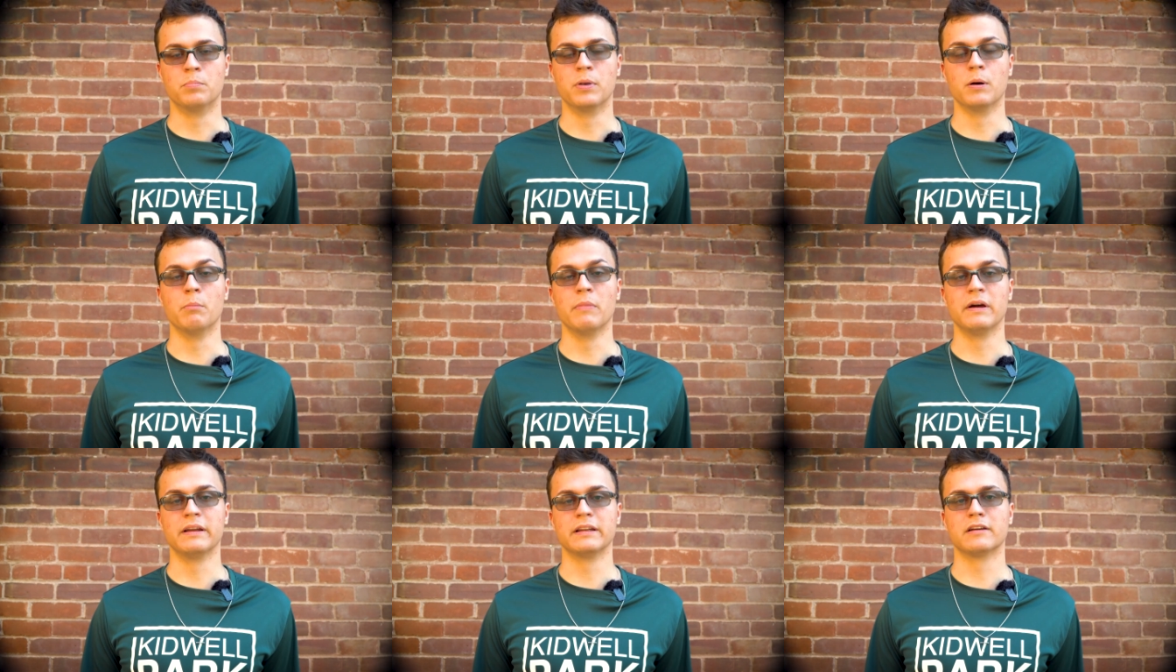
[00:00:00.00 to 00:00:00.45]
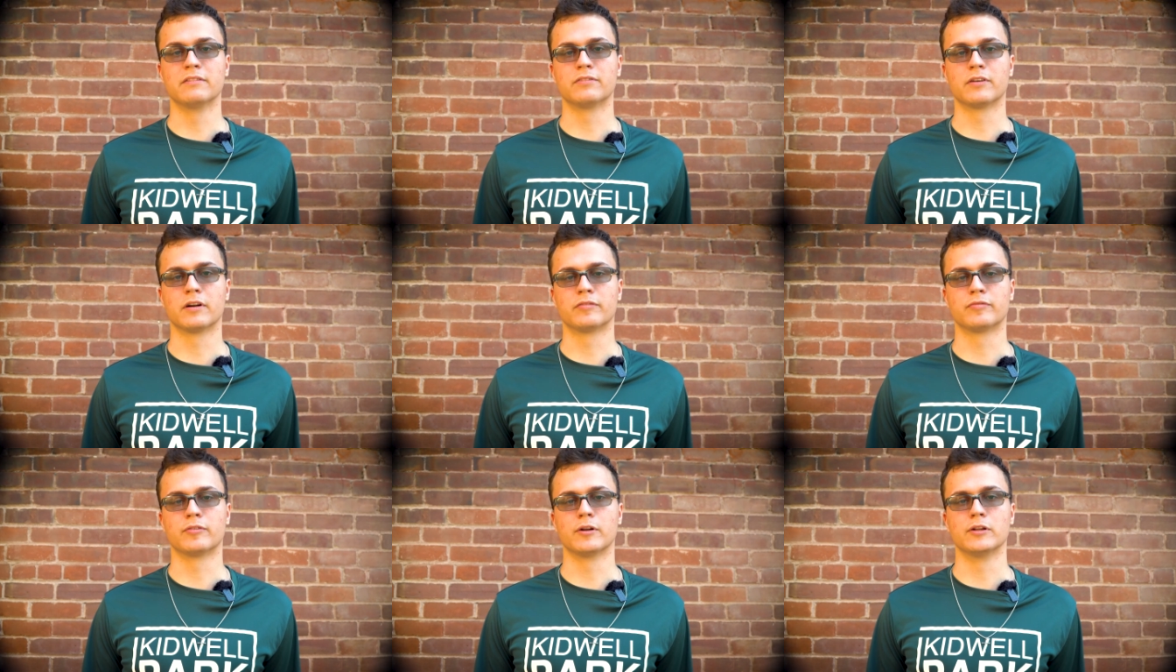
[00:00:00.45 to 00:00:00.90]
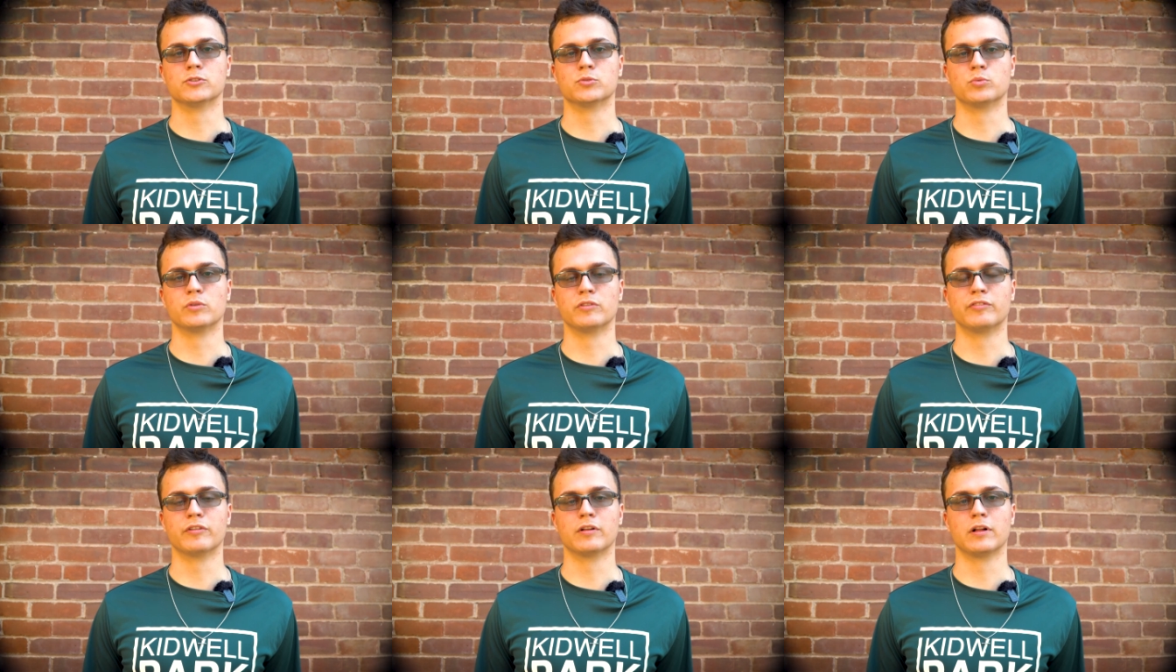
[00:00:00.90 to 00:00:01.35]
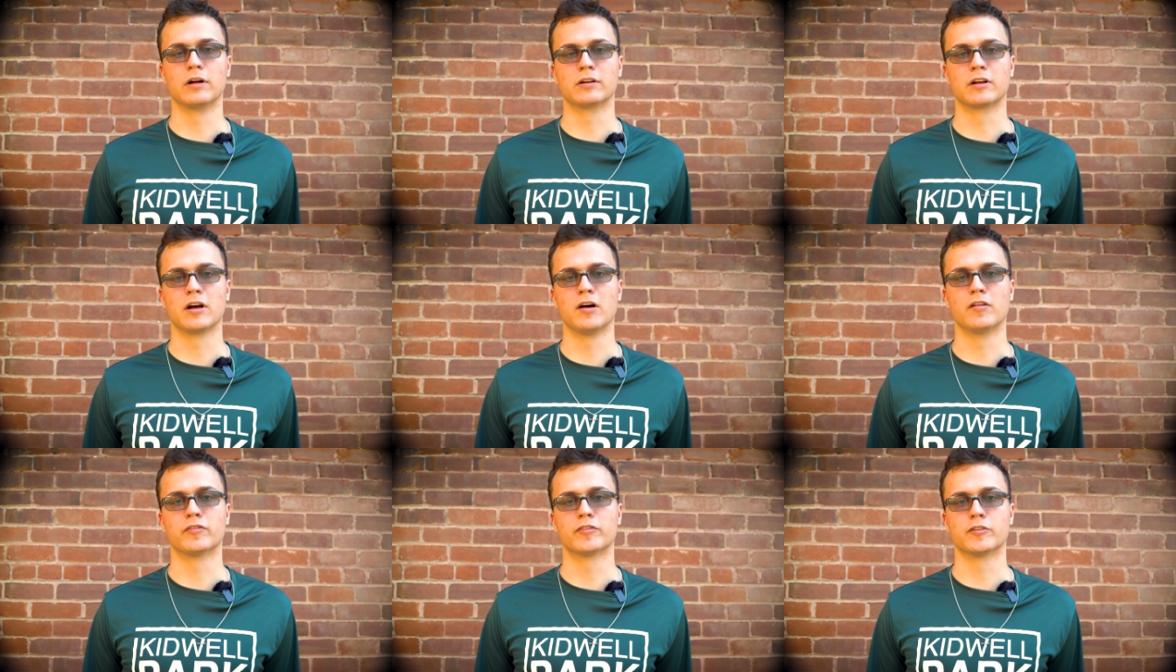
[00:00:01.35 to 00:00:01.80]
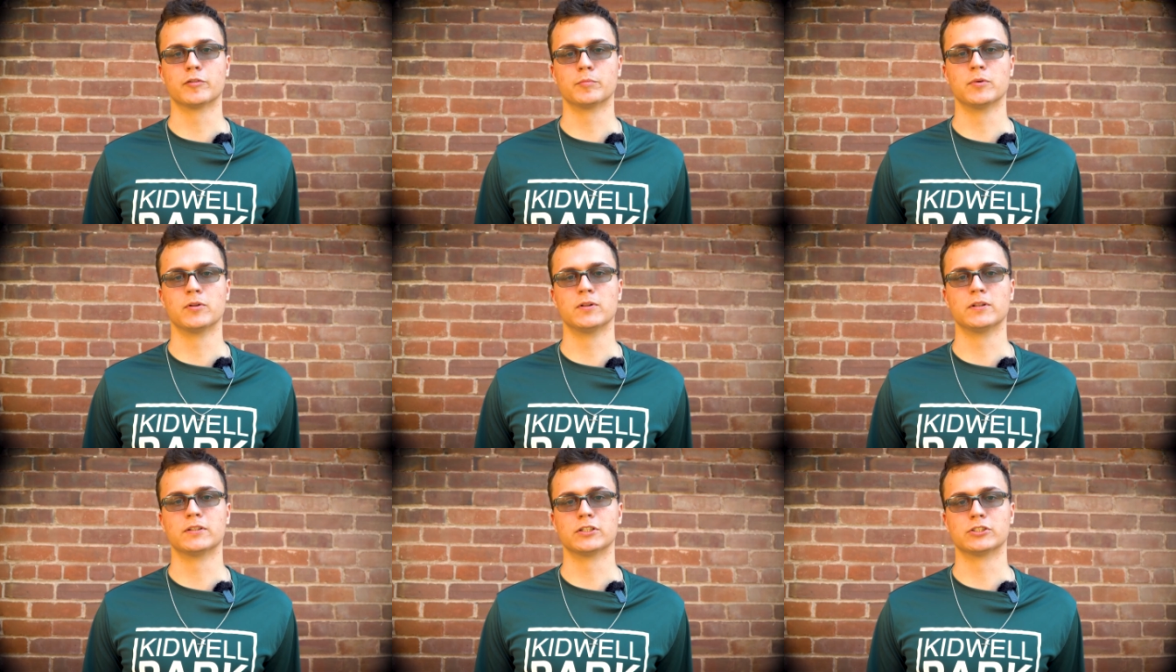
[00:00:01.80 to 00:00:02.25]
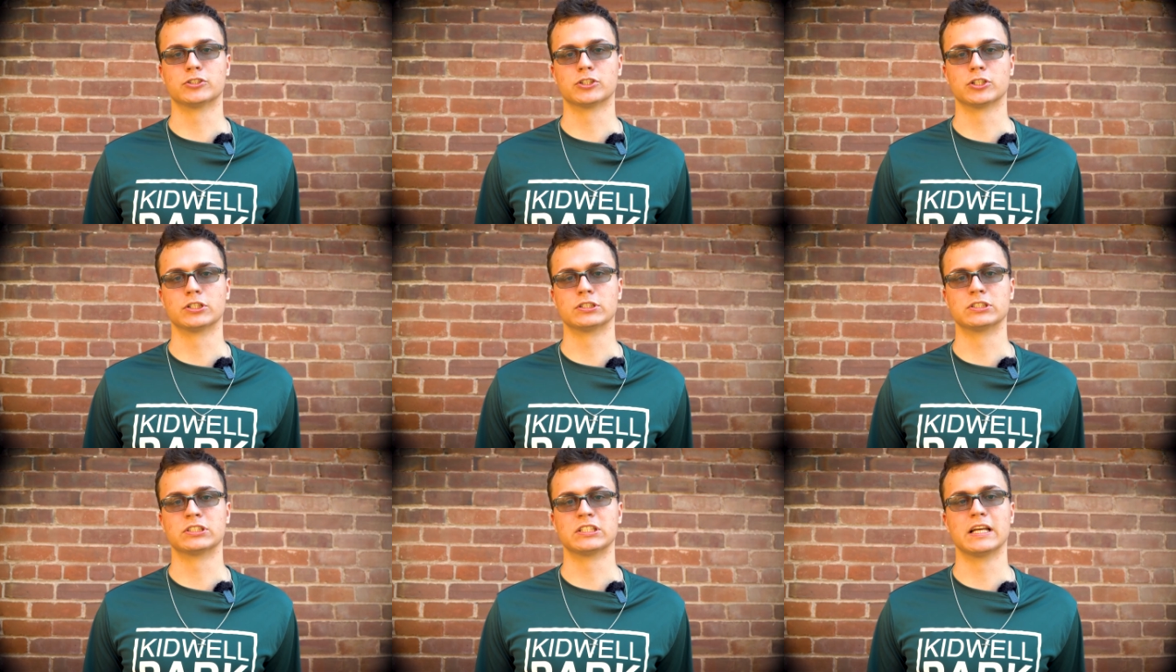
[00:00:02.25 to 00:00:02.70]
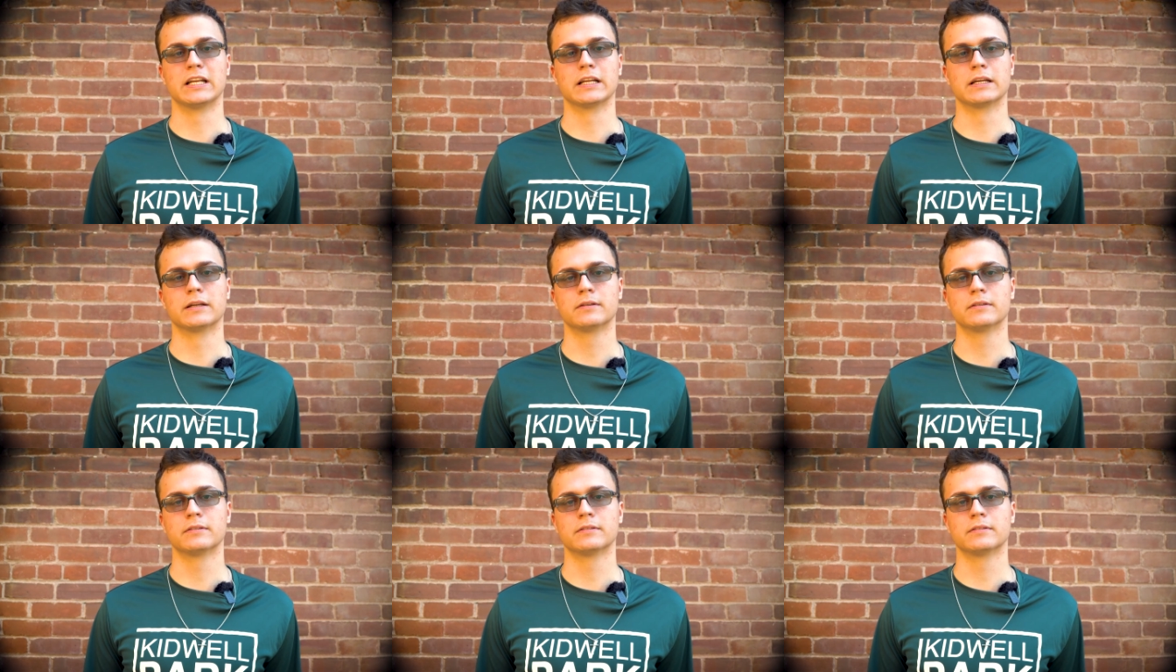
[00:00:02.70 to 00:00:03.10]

but many of our friends would feel uncomfortable in a church setting.